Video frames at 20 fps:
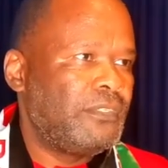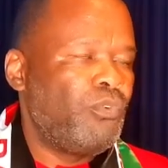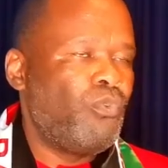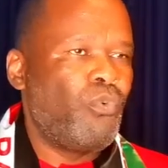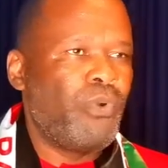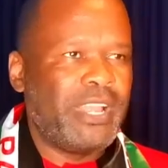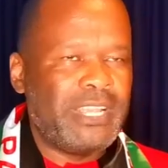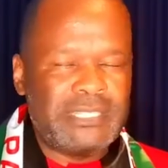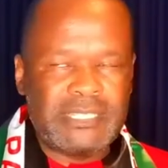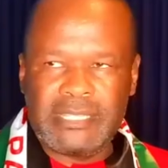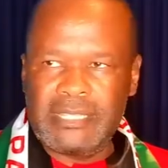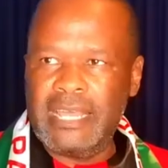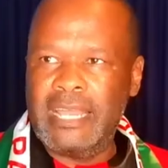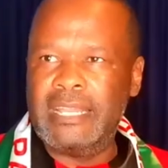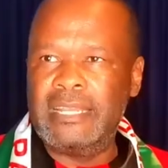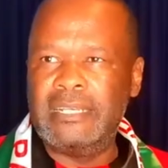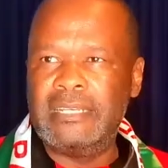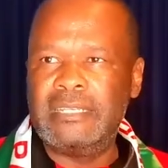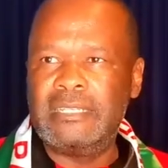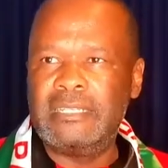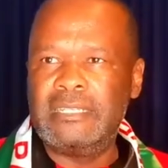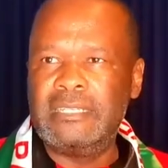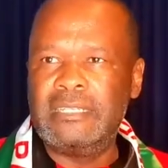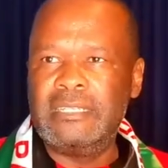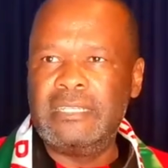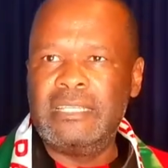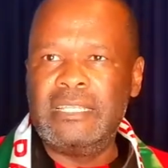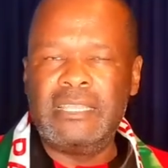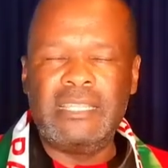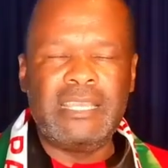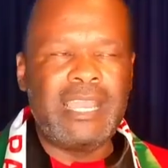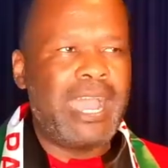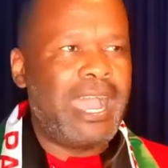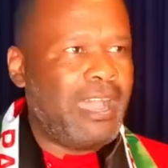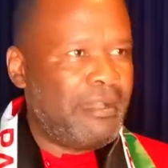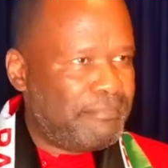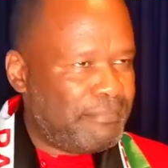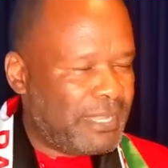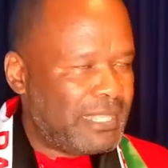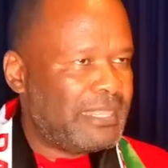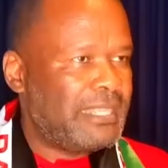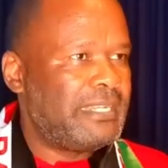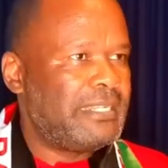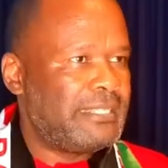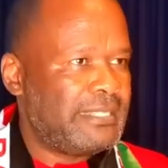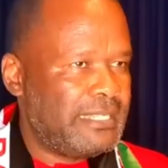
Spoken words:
worse than the apartheid